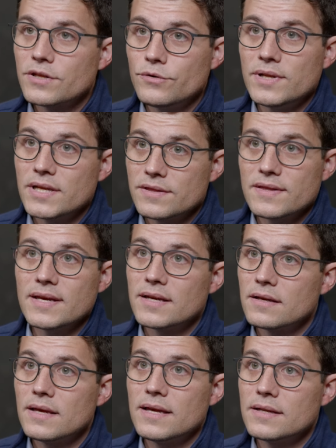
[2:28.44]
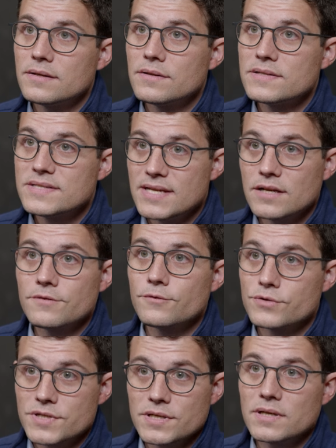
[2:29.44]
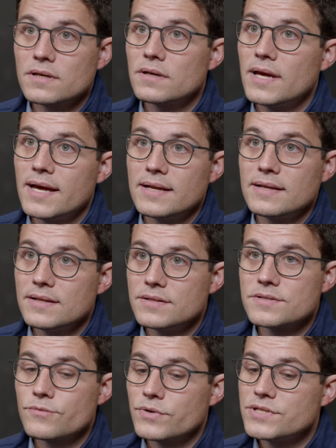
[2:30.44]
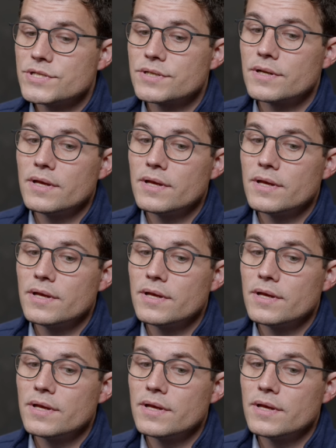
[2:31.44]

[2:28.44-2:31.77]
unique thing in the state of Virginia and in this region.